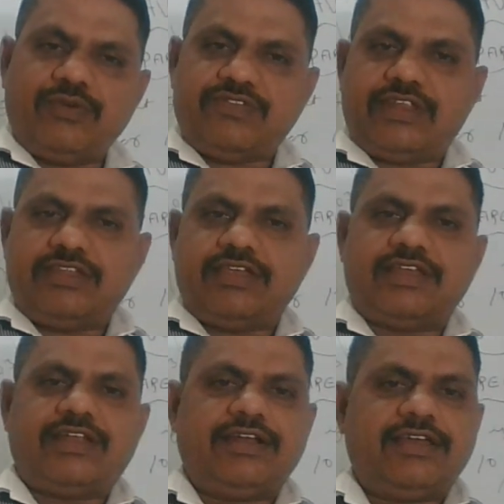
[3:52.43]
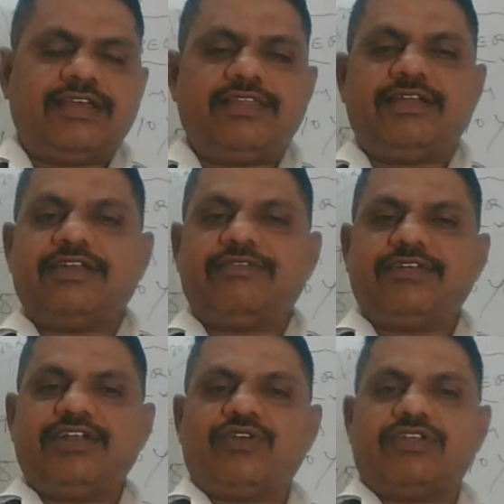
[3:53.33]
anything in a day, then
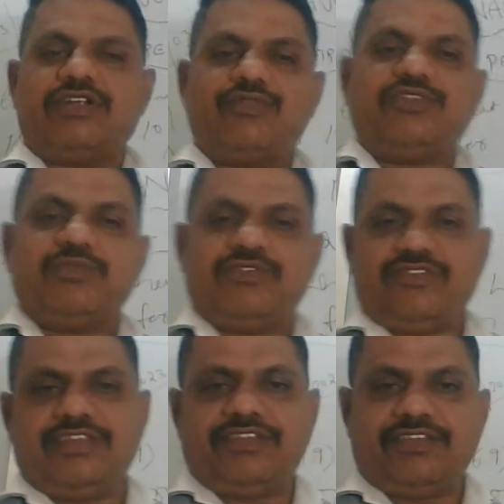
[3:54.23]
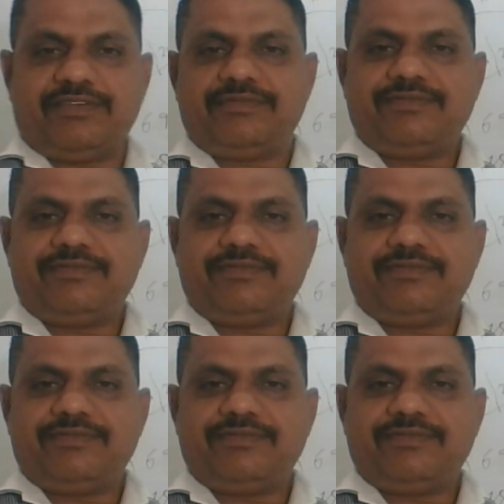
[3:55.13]
definitely you are not going to miss anything.